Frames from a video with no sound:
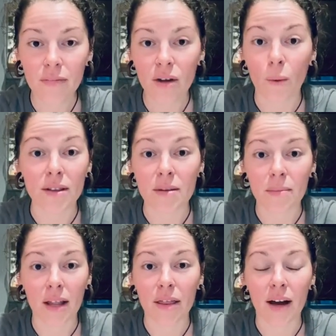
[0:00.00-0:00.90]
once a
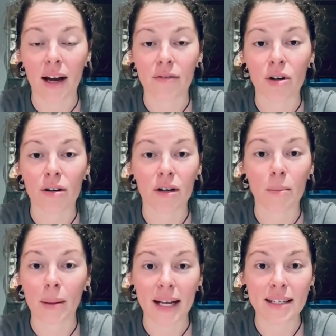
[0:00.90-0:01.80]
month, I've gotten
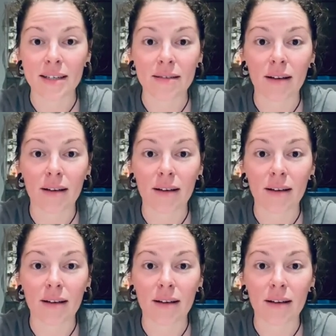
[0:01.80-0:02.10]
complacent.